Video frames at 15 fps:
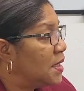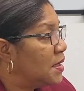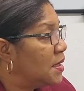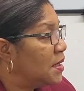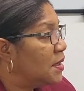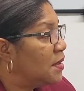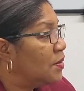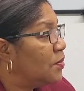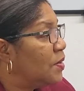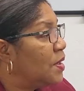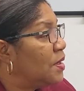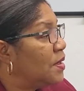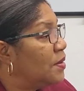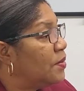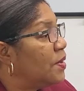tender, one
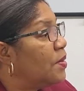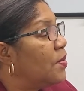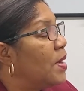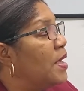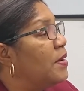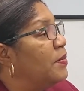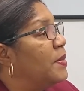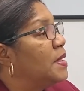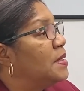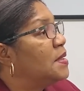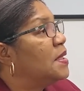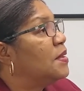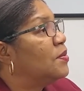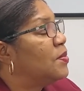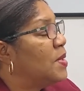of the requirements
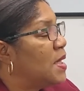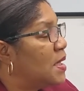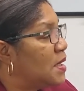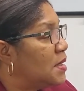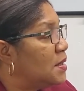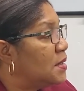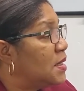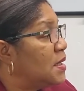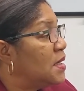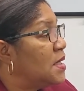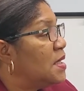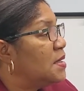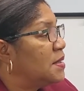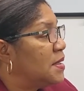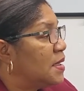that we asked
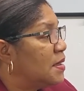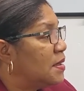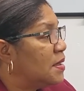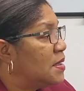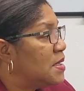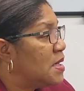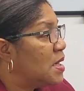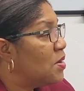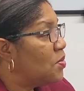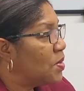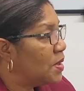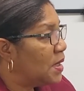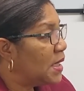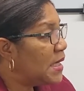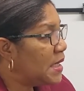is that
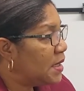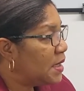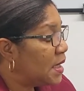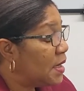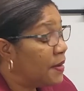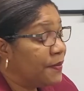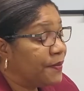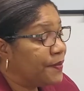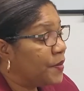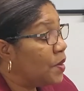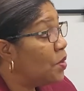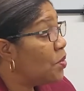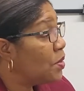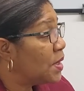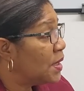
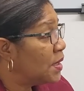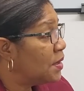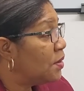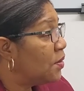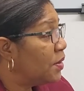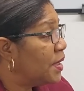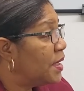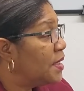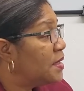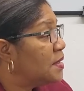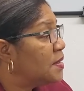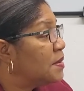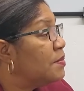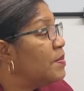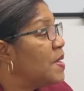local
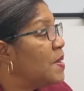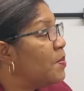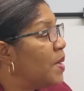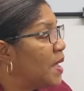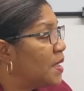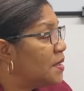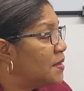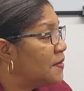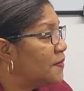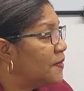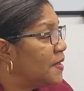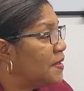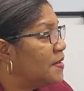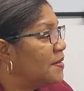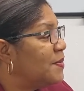lawyers be part of
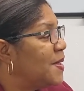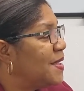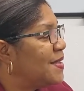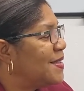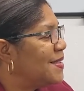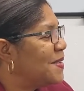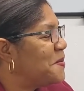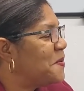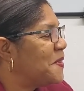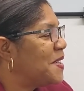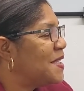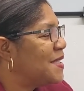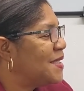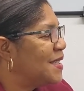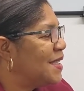it, because
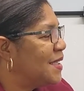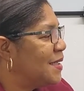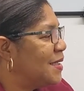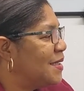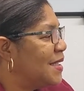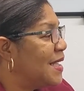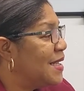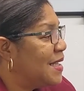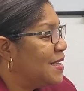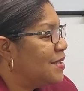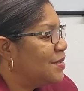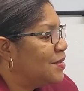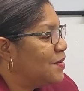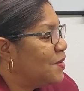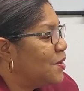obviously they need
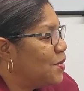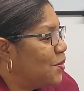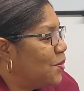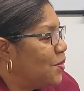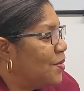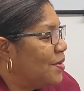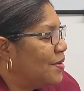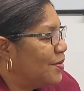to know